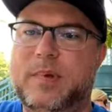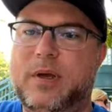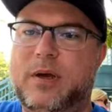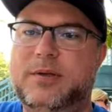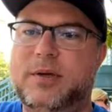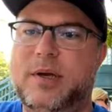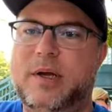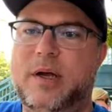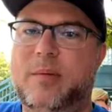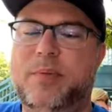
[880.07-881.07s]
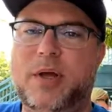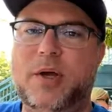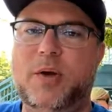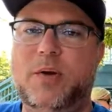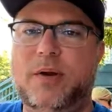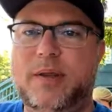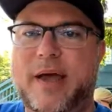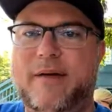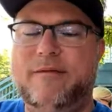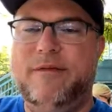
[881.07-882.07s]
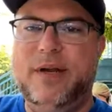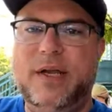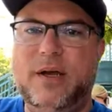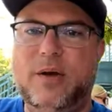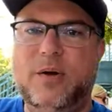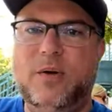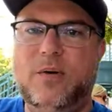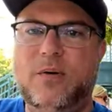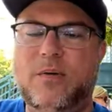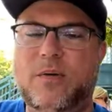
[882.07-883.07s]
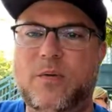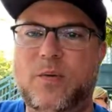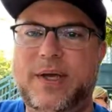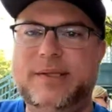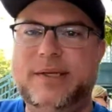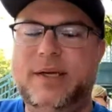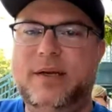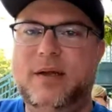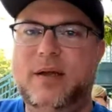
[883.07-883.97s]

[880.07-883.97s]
We're still going to upload that video we did.